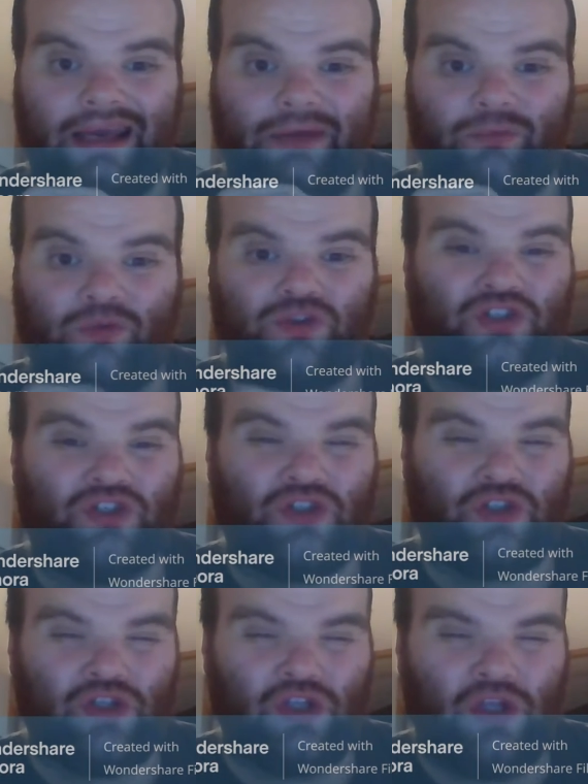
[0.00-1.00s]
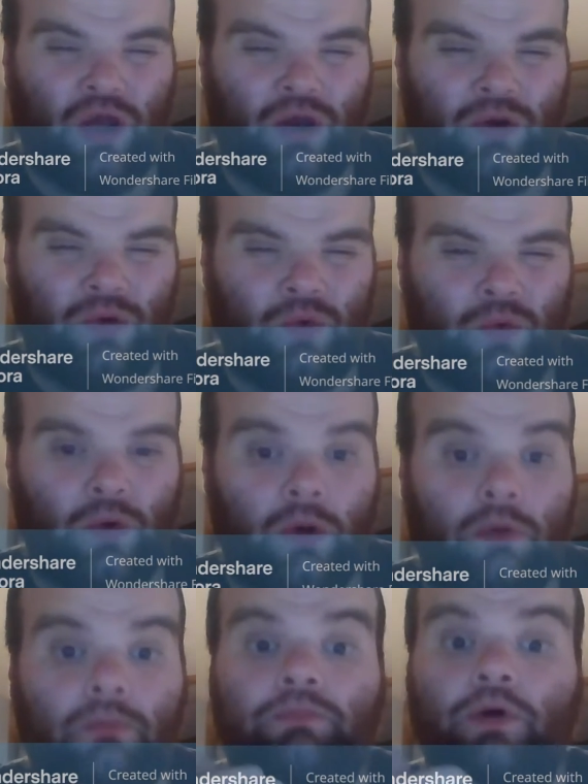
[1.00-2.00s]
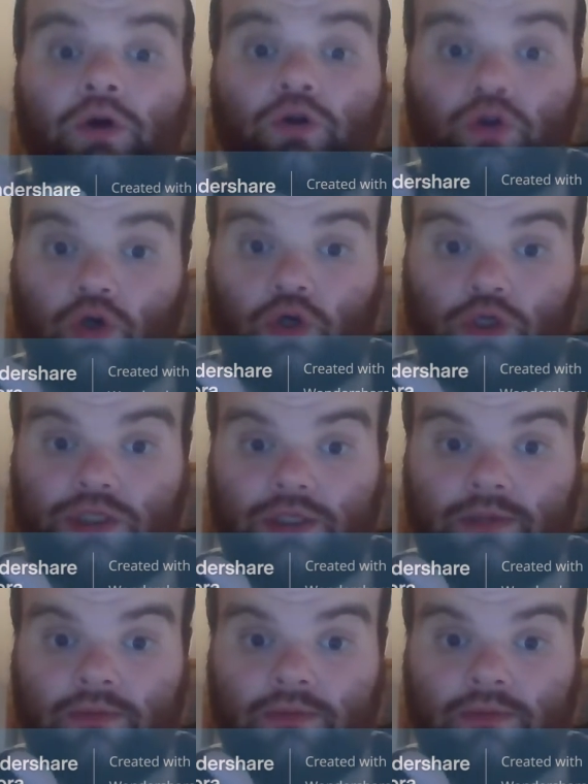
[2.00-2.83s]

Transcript: It was slow but good,